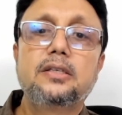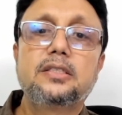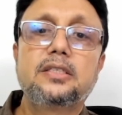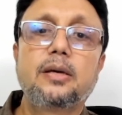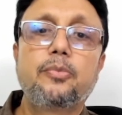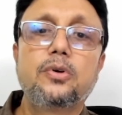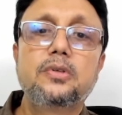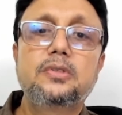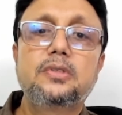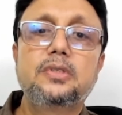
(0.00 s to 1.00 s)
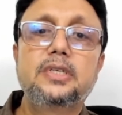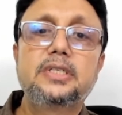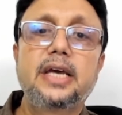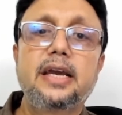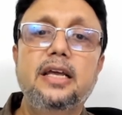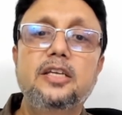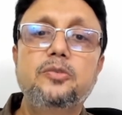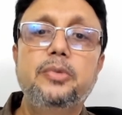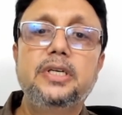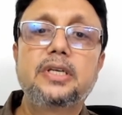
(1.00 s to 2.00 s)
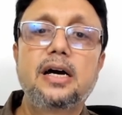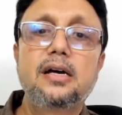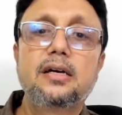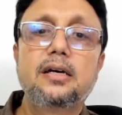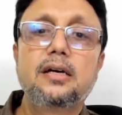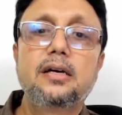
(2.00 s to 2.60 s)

Suppose this angle is beta.